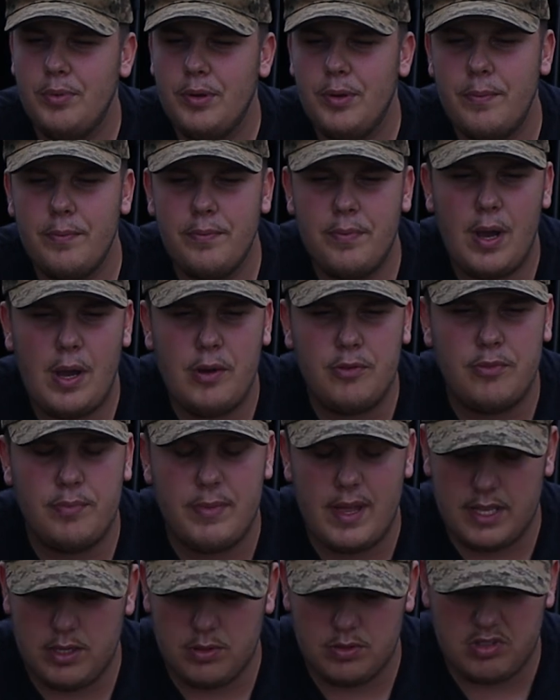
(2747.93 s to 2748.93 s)
But apart
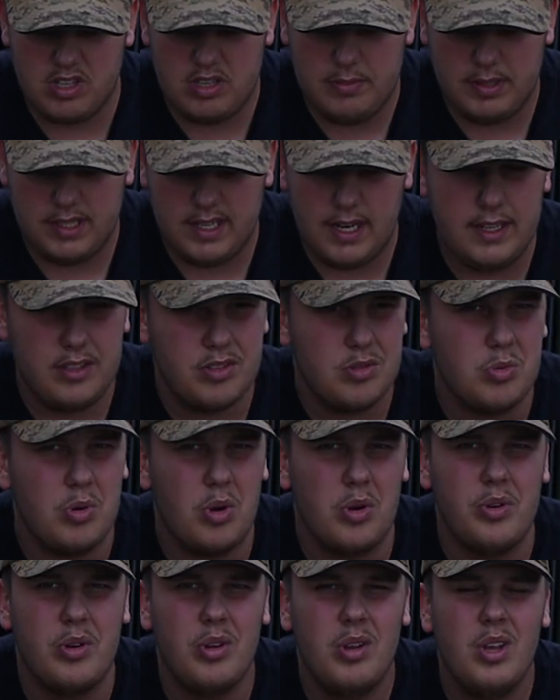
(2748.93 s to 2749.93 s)
from that, you'll see me
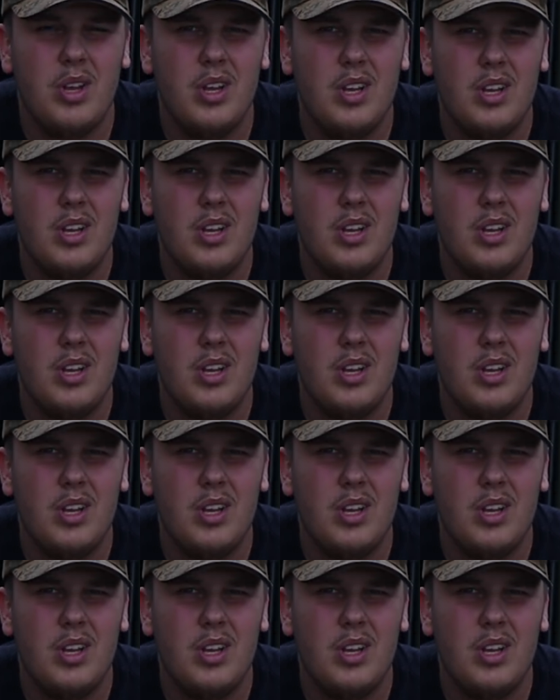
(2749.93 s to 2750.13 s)
later on.